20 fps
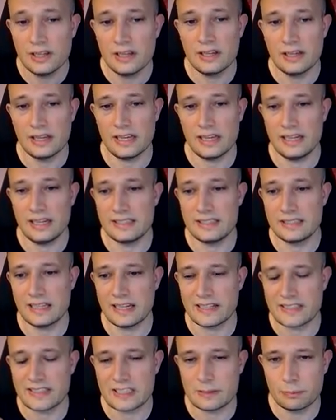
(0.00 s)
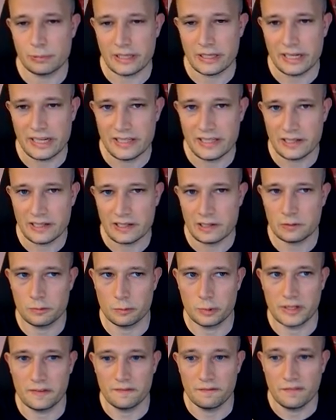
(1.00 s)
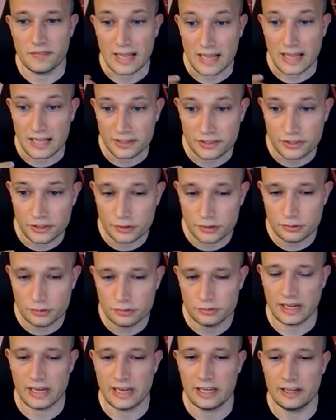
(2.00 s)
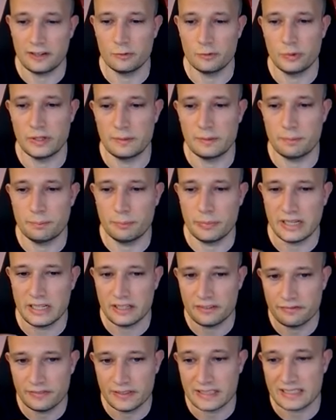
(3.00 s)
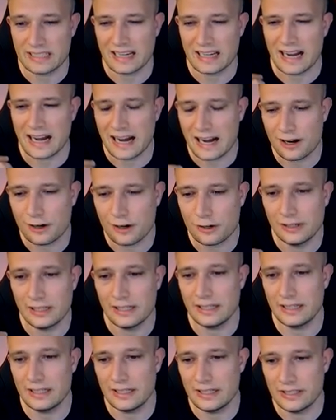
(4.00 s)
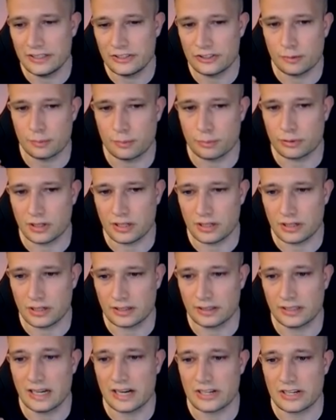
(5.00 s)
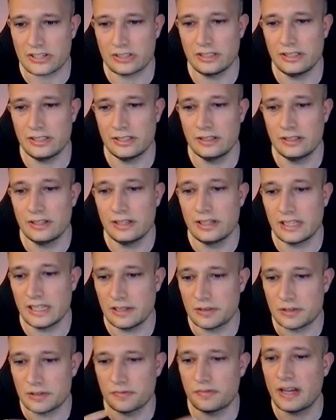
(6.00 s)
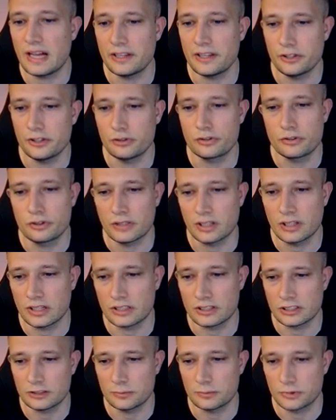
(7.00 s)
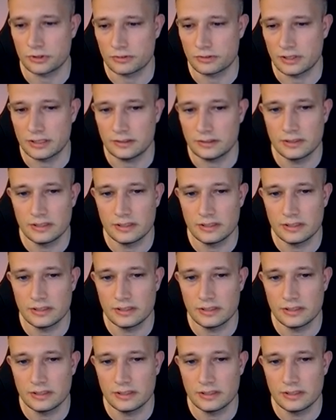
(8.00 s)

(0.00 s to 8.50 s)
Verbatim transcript: It is explaining with value and with benefits how it is your product actually gives value to the customer, right?